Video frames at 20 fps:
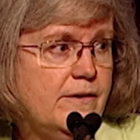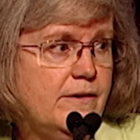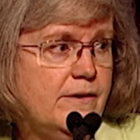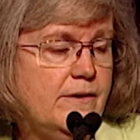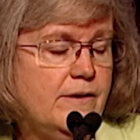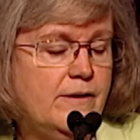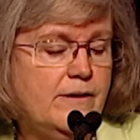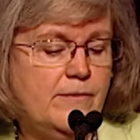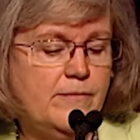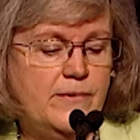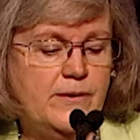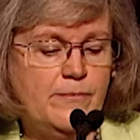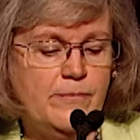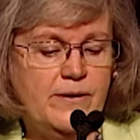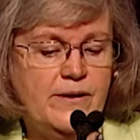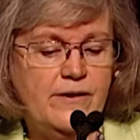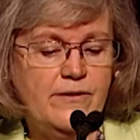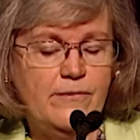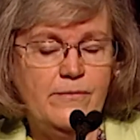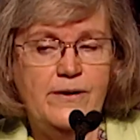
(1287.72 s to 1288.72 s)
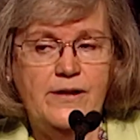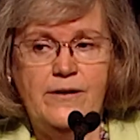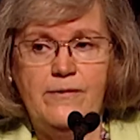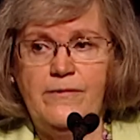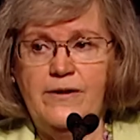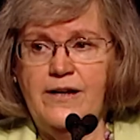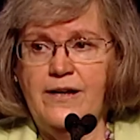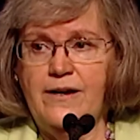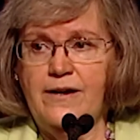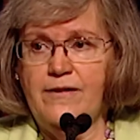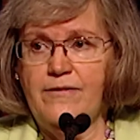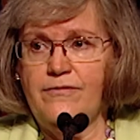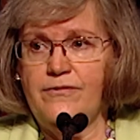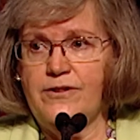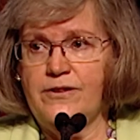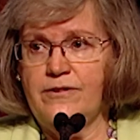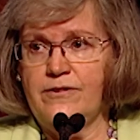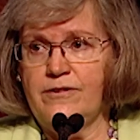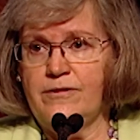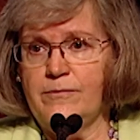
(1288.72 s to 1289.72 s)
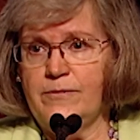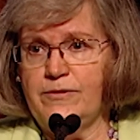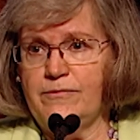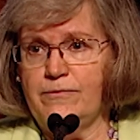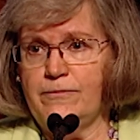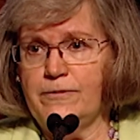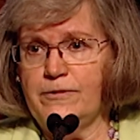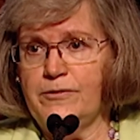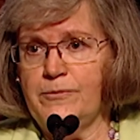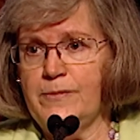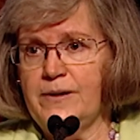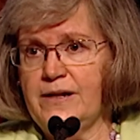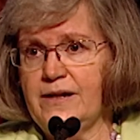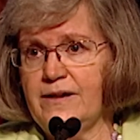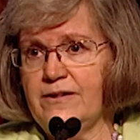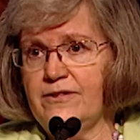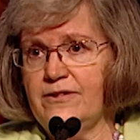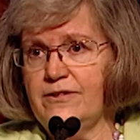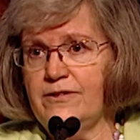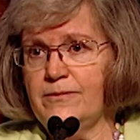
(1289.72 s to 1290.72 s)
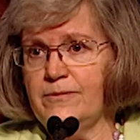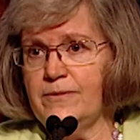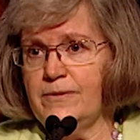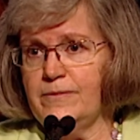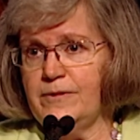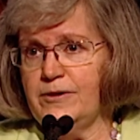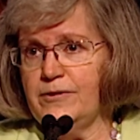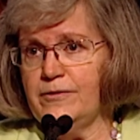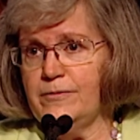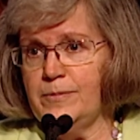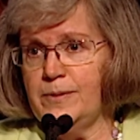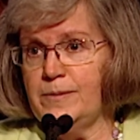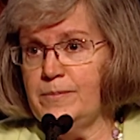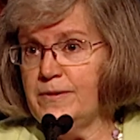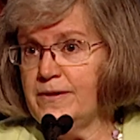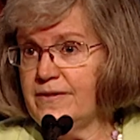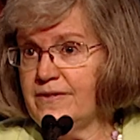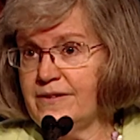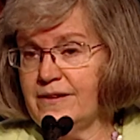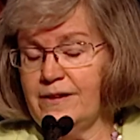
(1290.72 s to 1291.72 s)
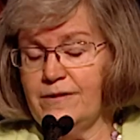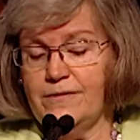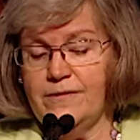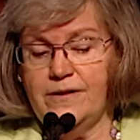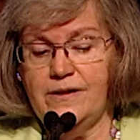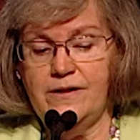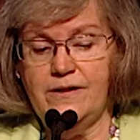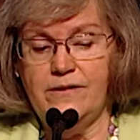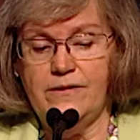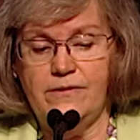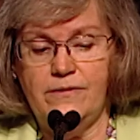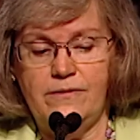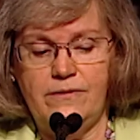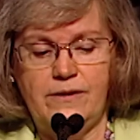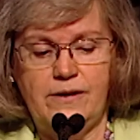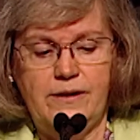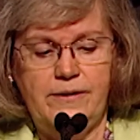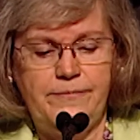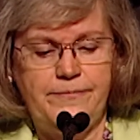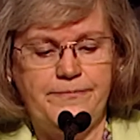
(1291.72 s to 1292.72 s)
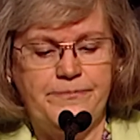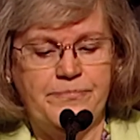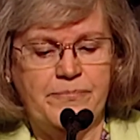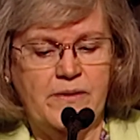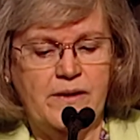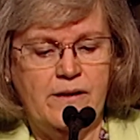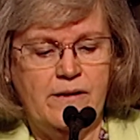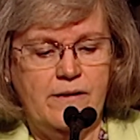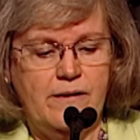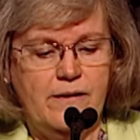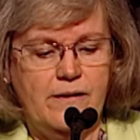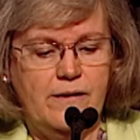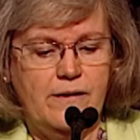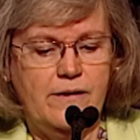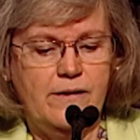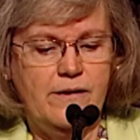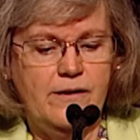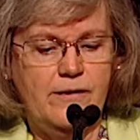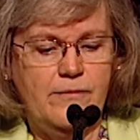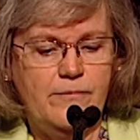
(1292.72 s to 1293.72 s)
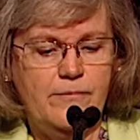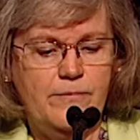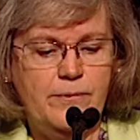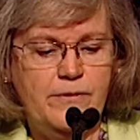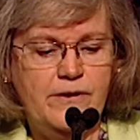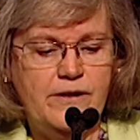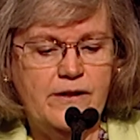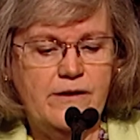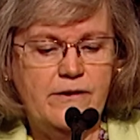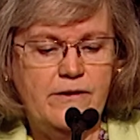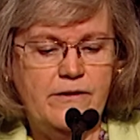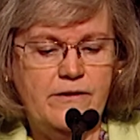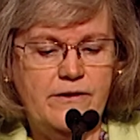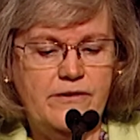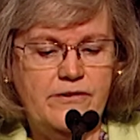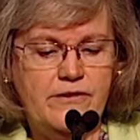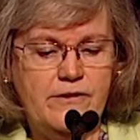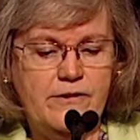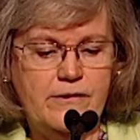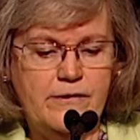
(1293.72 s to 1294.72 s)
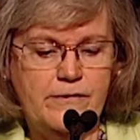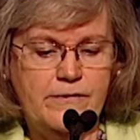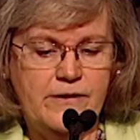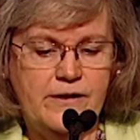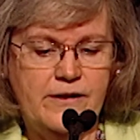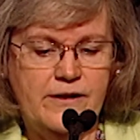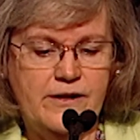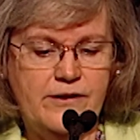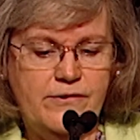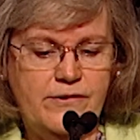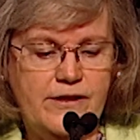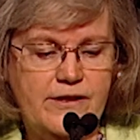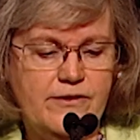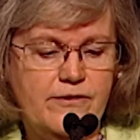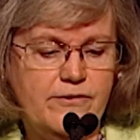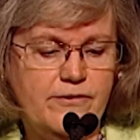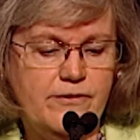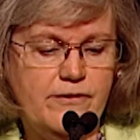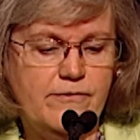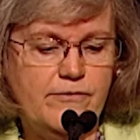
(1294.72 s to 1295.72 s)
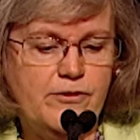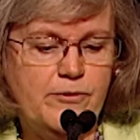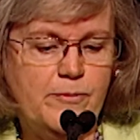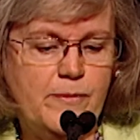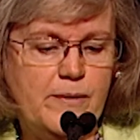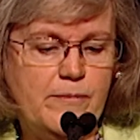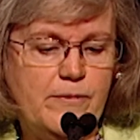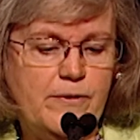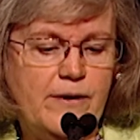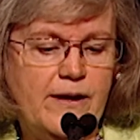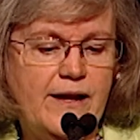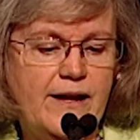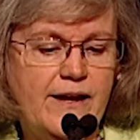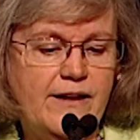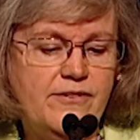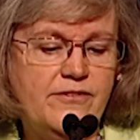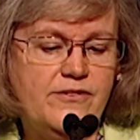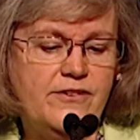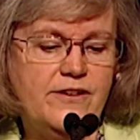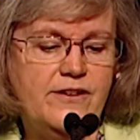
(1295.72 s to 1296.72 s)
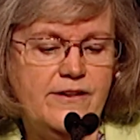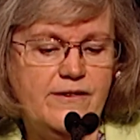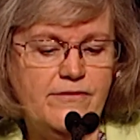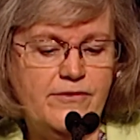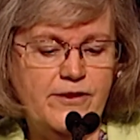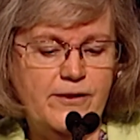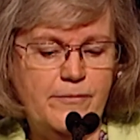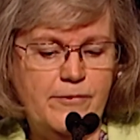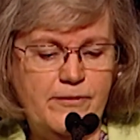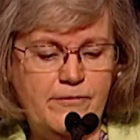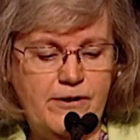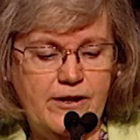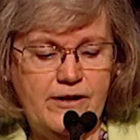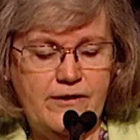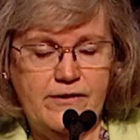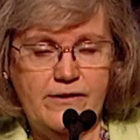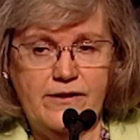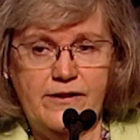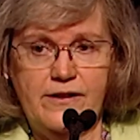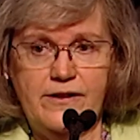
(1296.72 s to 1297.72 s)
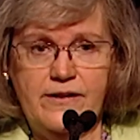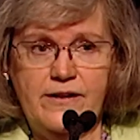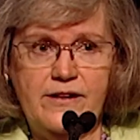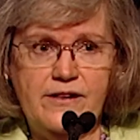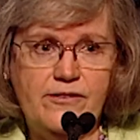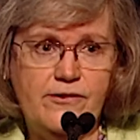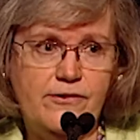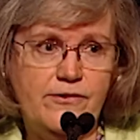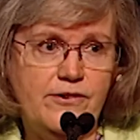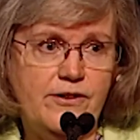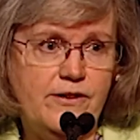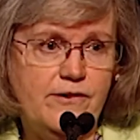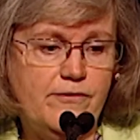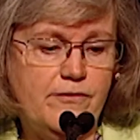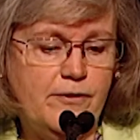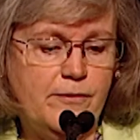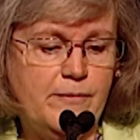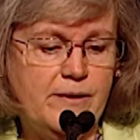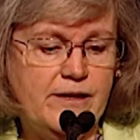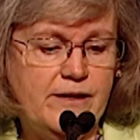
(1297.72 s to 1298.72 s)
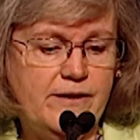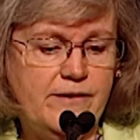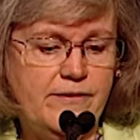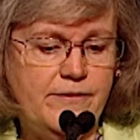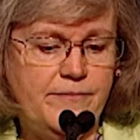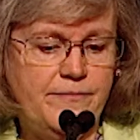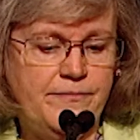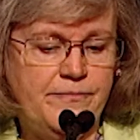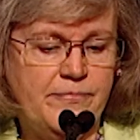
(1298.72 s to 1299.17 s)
And by the way, we have done some enforcement actions where we told people it's not okay to do that. Putting a clause in the loan contract, the service member has to give them the right to contact their chain of command.